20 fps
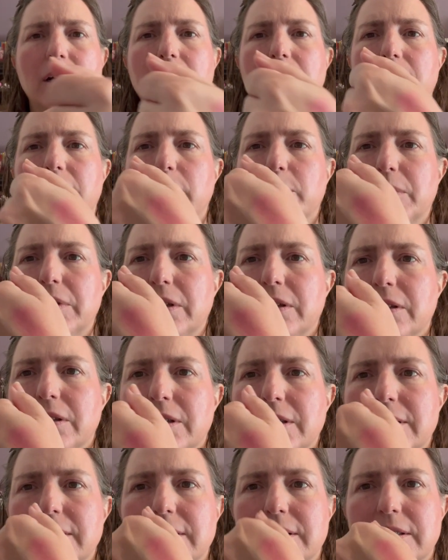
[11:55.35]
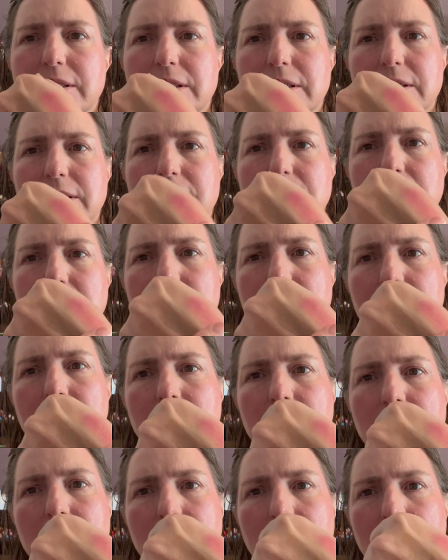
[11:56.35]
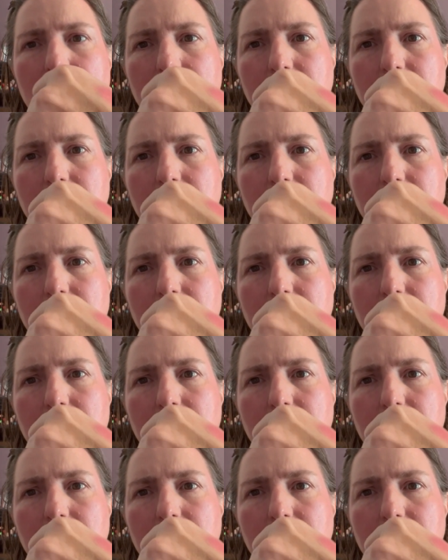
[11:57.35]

And then this is the